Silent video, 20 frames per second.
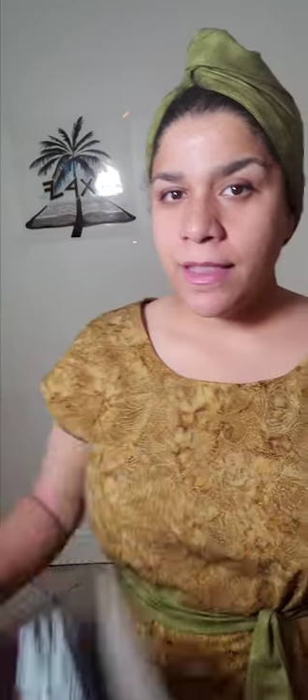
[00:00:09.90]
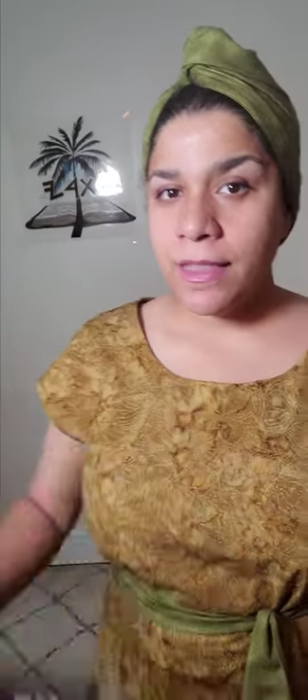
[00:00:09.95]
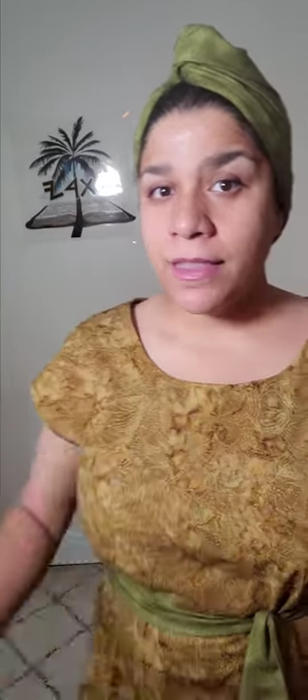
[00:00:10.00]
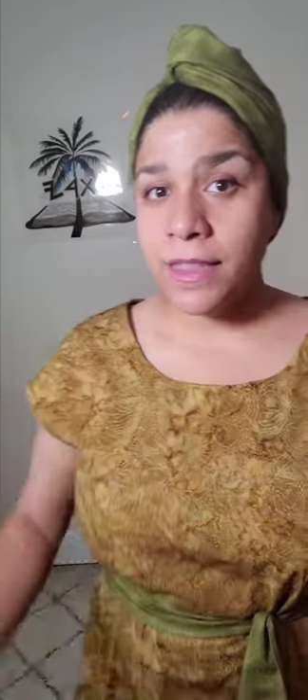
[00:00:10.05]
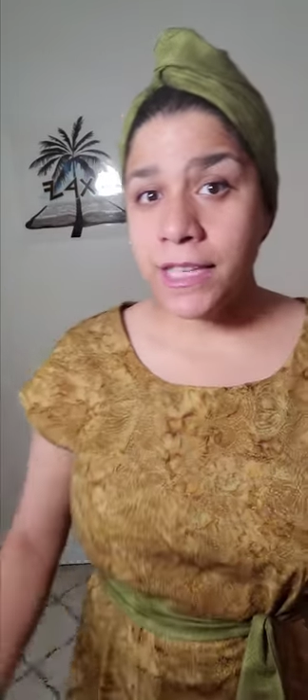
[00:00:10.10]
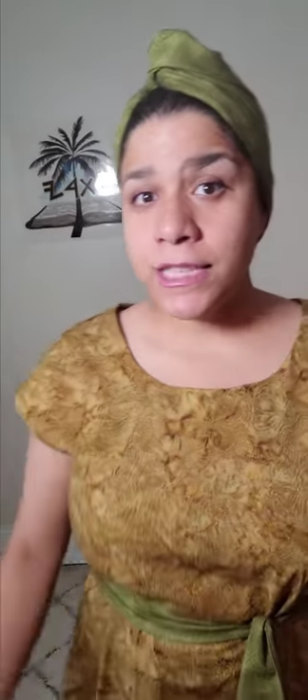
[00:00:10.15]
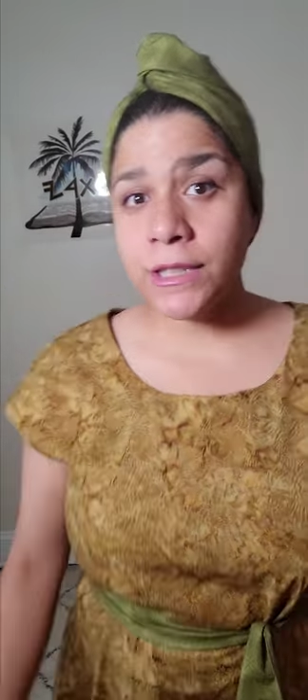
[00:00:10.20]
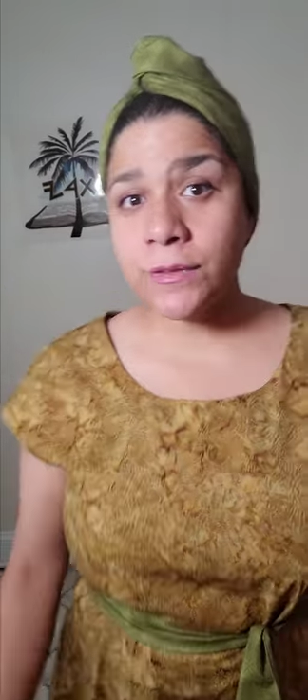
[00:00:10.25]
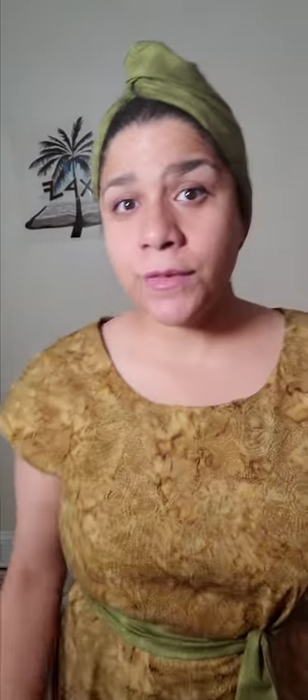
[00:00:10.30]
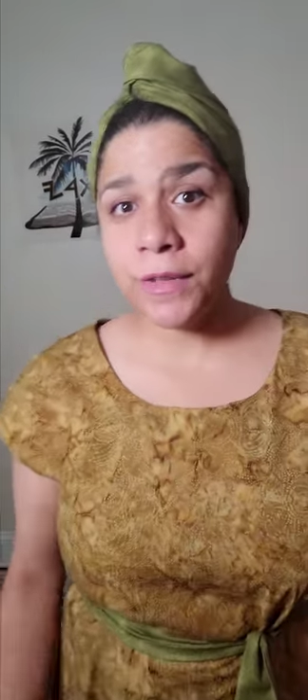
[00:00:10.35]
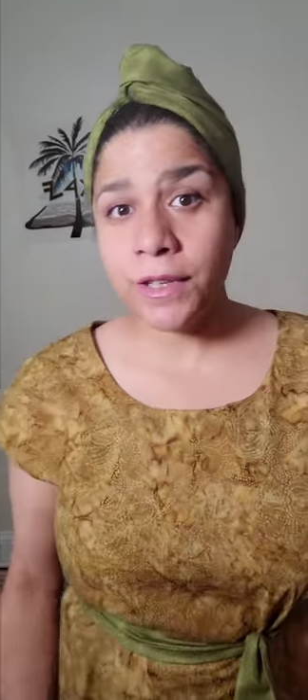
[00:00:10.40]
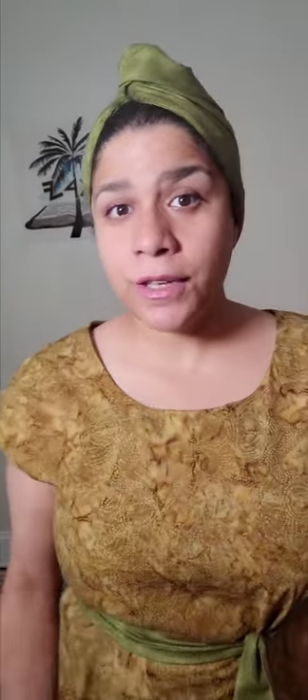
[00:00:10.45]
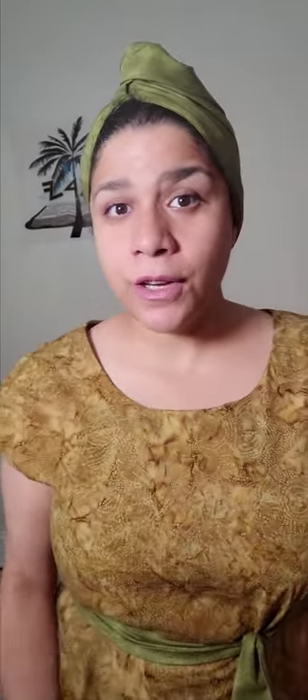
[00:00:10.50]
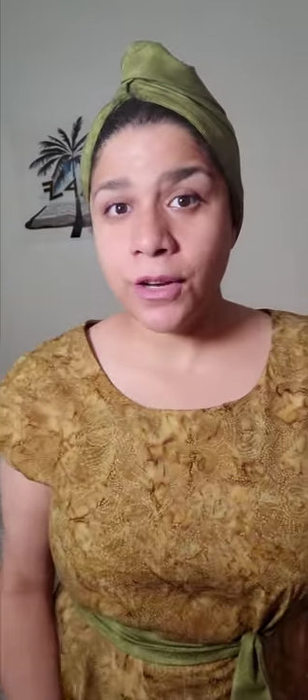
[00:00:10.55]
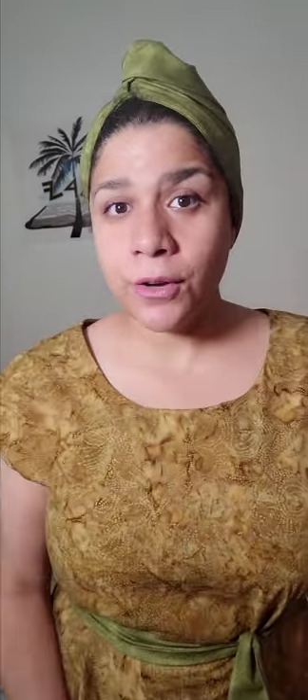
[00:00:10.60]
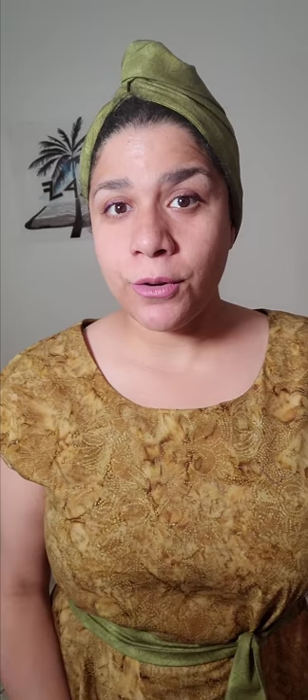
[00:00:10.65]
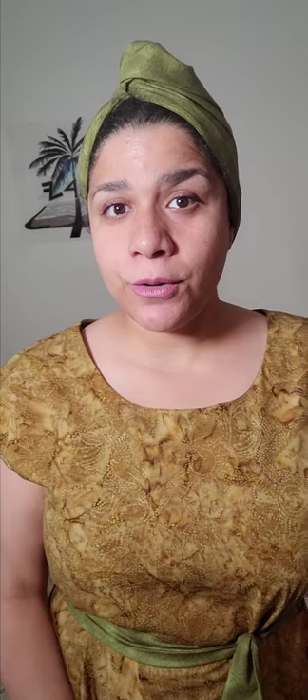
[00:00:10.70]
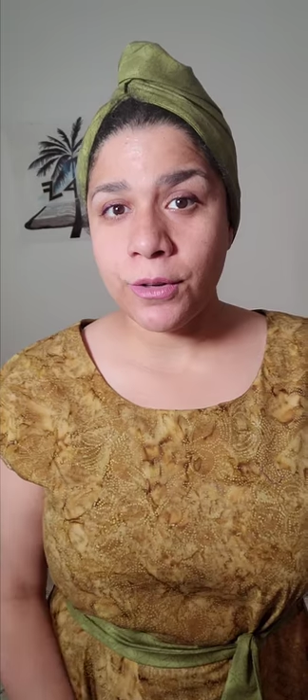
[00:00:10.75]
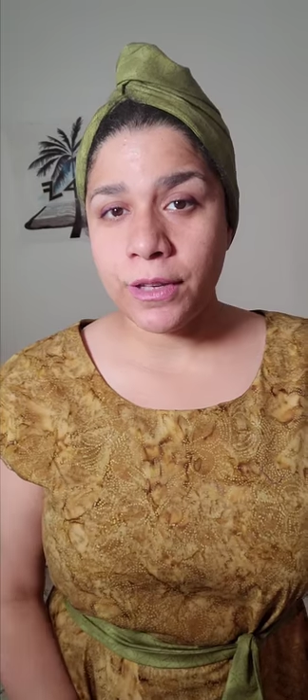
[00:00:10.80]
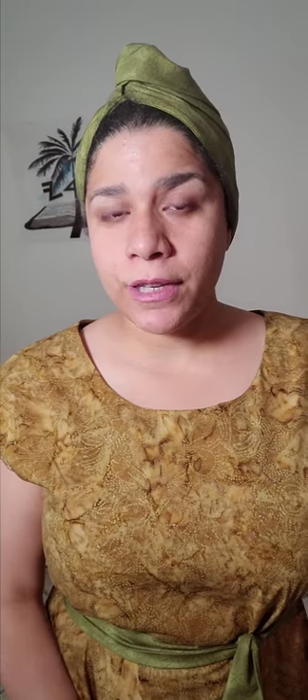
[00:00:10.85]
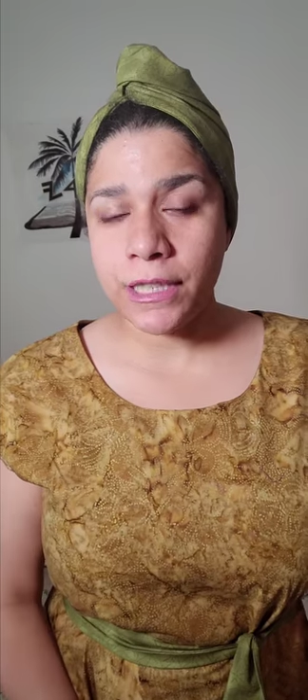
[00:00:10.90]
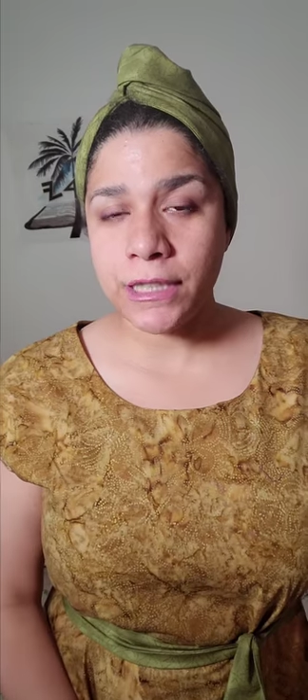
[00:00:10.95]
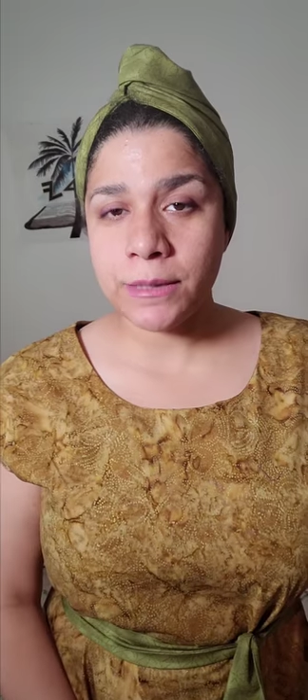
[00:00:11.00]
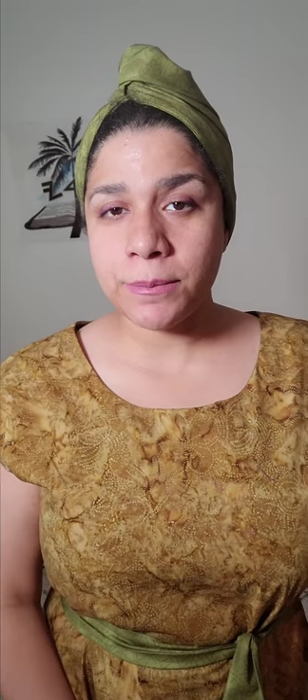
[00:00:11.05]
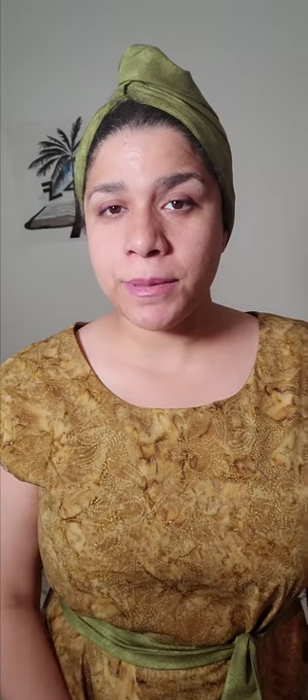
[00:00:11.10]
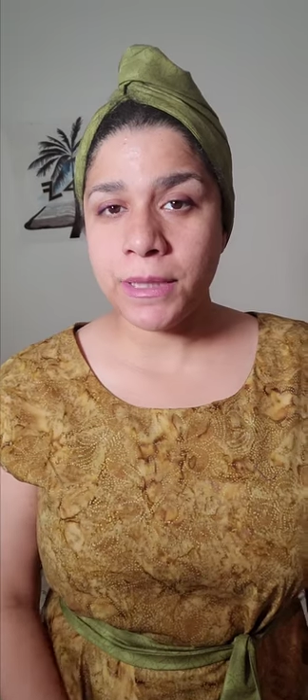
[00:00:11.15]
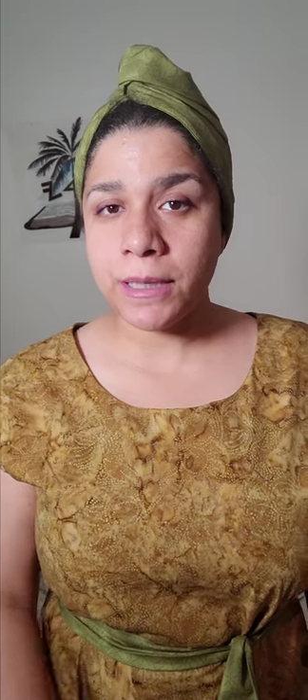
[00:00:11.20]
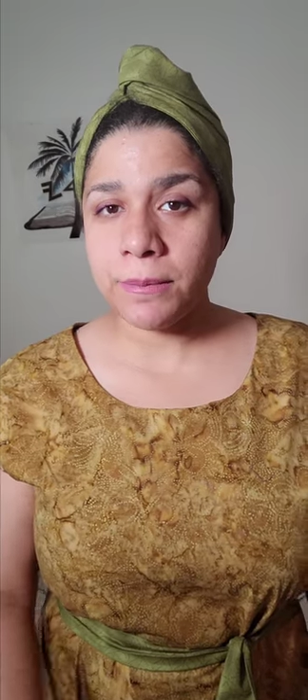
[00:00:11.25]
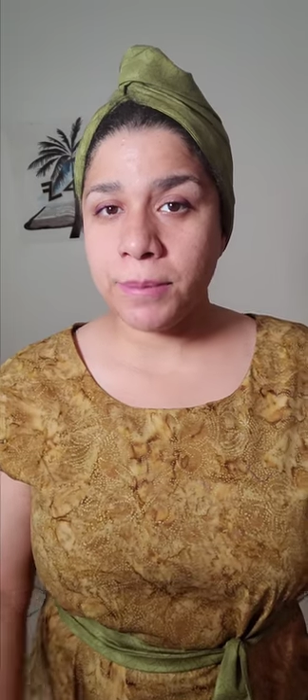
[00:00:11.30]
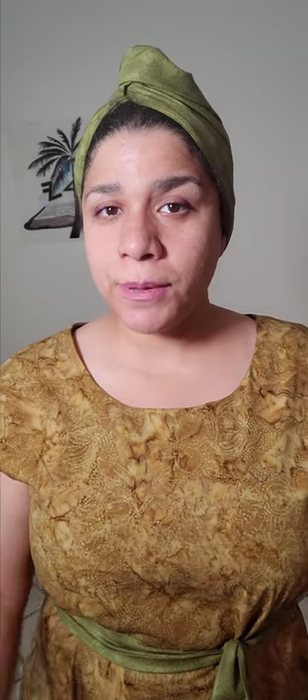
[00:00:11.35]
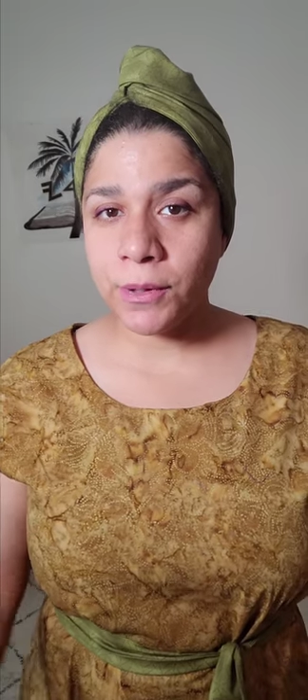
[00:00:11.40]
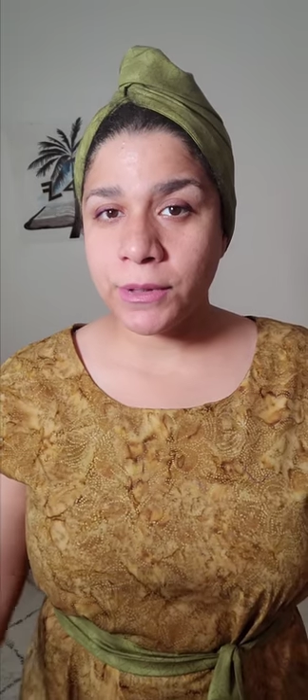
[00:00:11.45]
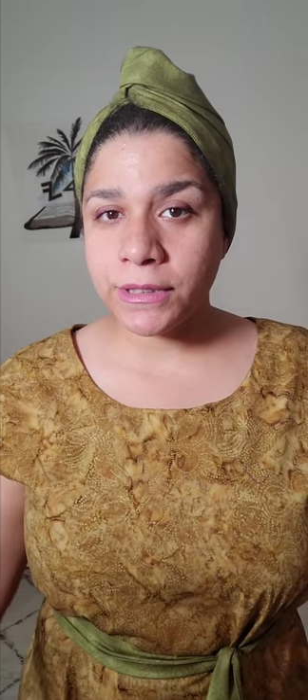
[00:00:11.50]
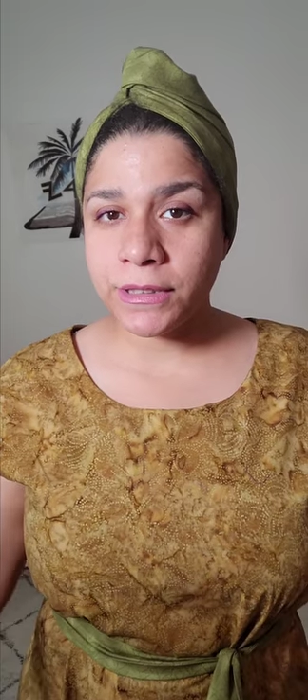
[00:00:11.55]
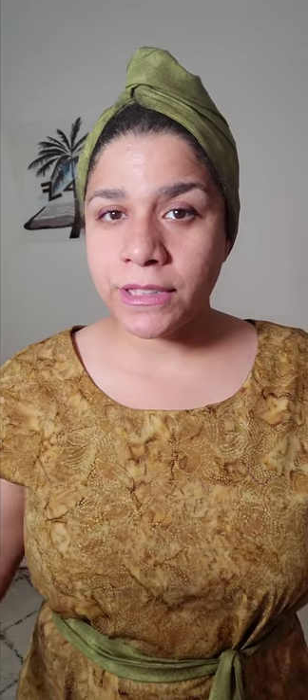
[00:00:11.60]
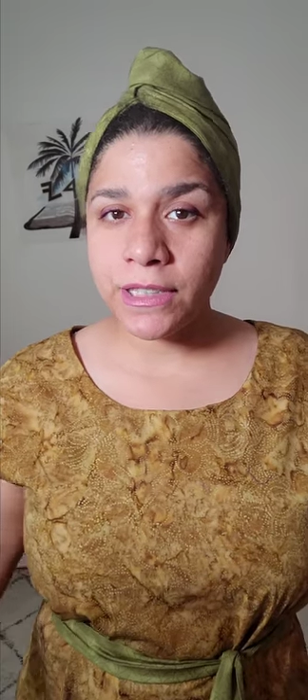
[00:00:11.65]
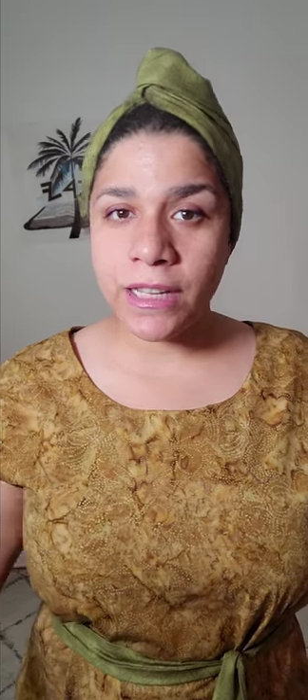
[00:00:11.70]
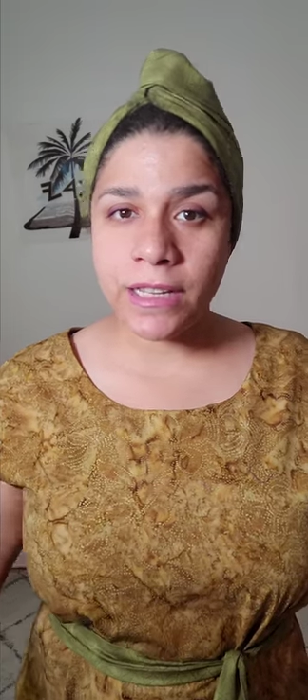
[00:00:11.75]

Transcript: This video is being posted